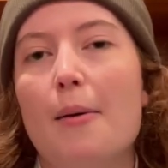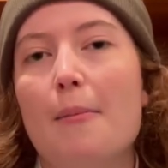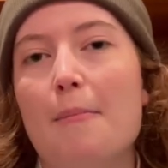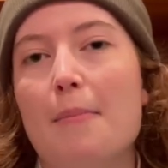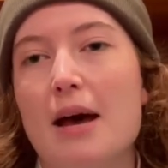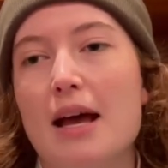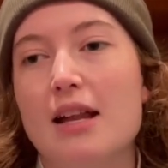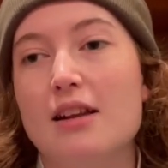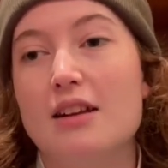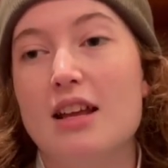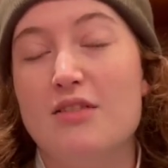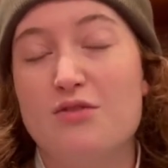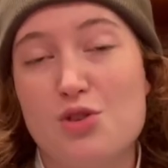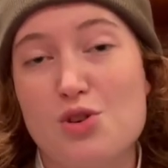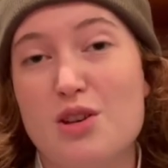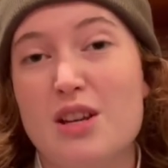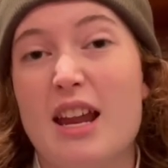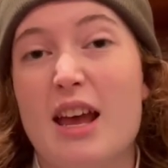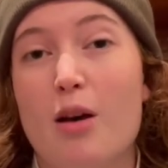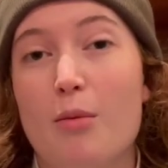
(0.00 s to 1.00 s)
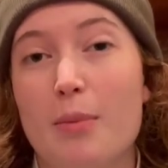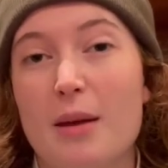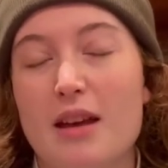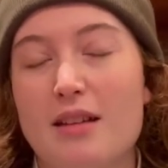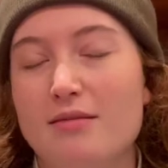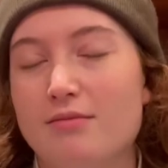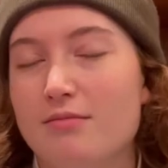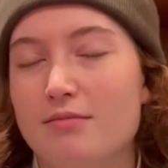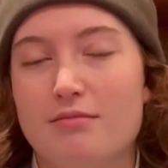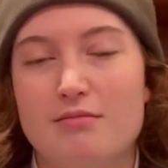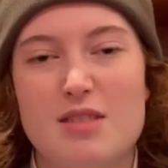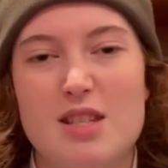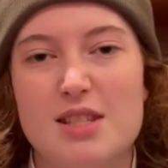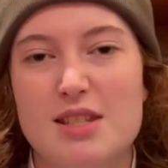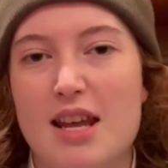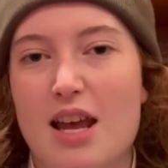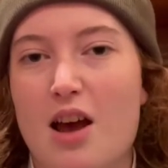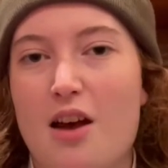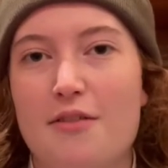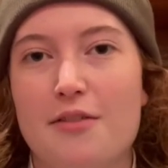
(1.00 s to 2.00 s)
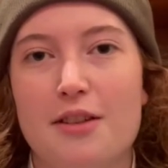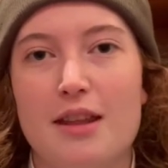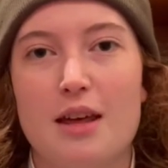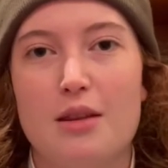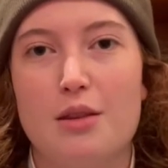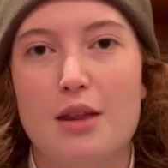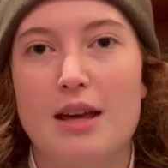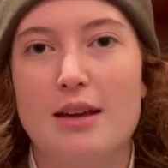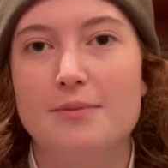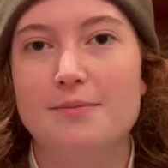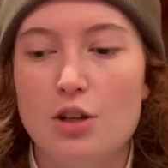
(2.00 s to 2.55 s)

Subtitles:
But if you can help it, stay off of that thing.